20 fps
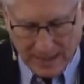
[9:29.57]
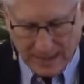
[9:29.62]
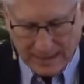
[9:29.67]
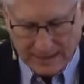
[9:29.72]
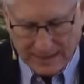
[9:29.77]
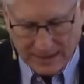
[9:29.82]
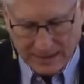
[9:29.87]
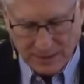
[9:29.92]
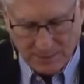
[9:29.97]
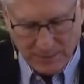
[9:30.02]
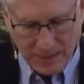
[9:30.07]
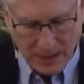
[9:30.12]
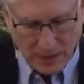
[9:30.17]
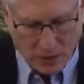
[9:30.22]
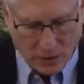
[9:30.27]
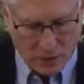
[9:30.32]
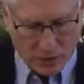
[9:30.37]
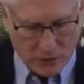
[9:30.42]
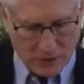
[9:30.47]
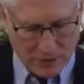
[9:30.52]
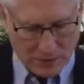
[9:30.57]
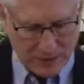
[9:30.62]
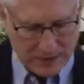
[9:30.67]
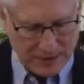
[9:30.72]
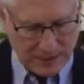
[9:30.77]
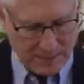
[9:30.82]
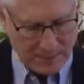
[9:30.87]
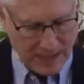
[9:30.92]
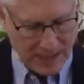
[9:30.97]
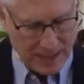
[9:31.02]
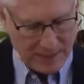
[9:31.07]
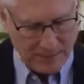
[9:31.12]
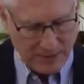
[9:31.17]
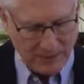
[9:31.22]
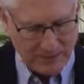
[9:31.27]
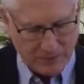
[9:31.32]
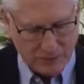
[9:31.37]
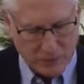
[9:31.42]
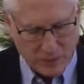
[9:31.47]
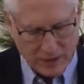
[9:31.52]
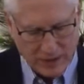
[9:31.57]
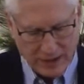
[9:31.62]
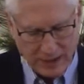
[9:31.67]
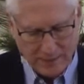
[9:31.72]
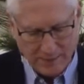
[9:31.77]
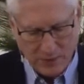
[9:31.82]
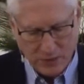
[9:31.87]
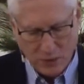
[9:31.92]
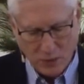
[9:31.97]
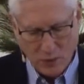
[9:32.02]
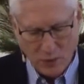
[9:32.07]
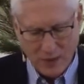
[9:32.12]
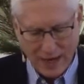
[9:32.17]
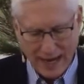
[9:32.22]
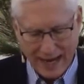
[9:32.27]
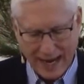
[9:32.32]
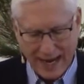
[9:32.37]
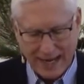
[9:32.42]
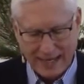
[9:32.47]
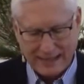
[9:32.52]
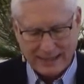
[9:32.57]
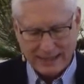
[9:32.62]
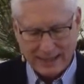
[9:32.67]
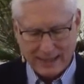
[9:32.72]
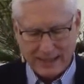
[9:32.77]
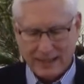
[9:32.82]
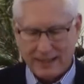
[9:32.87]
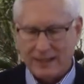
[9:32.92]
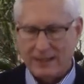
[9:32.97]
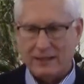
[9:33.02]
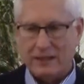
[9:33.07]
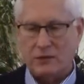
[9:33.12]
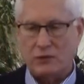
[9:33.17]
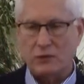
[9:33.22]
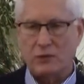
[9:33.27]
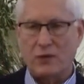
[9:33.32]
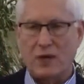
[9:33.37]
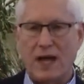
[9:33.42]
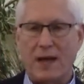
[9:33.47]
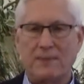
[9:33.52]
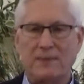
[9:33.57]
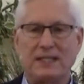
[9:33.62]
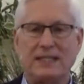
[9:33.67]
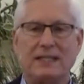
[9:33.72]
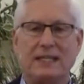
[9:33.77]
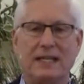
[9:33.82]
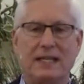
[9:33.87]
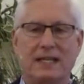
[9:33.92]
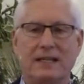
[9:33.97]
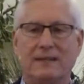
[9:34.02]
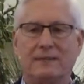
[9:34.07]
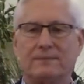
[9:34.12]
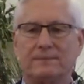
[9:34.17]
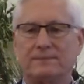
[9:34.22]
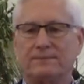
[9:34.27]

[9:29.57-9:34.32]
It says, And behold, there was a man before him who had dropsy.